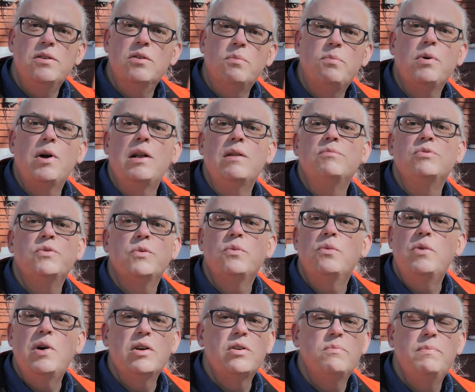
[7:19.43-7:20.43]
no problems
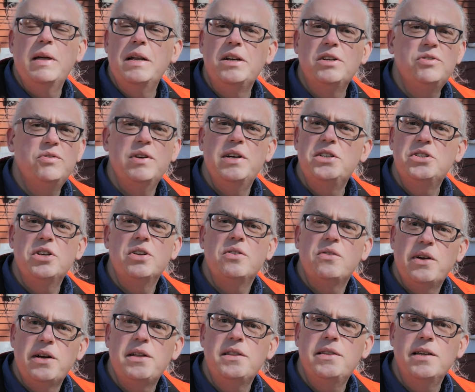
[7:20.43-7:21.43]
with water penetration
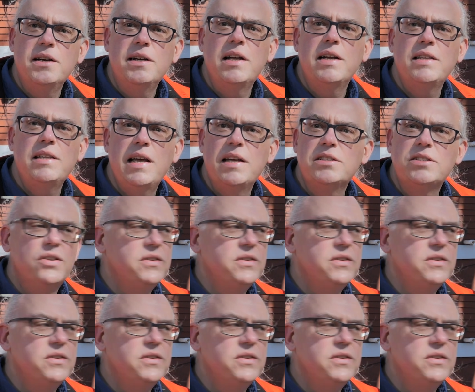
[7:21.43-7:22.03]
or anything like that.